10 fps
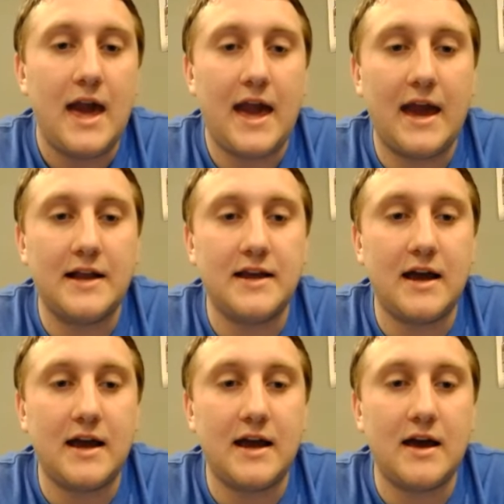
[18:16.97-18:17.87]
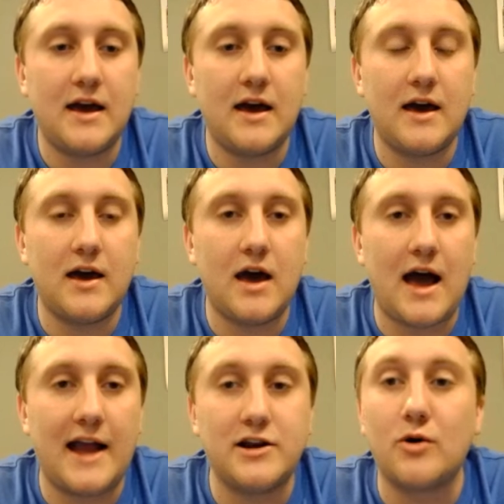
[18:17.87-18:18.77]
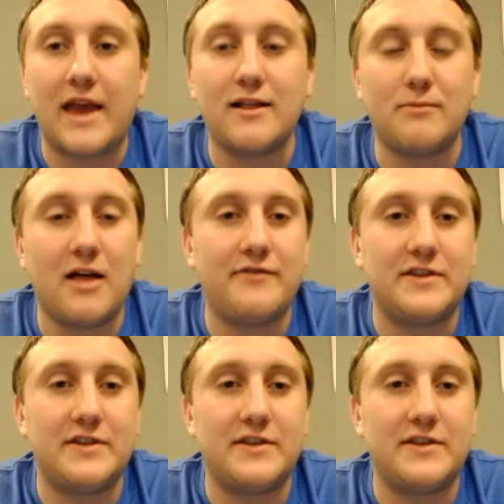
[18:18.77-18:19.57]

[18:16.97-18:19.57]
And I know Caleb Love,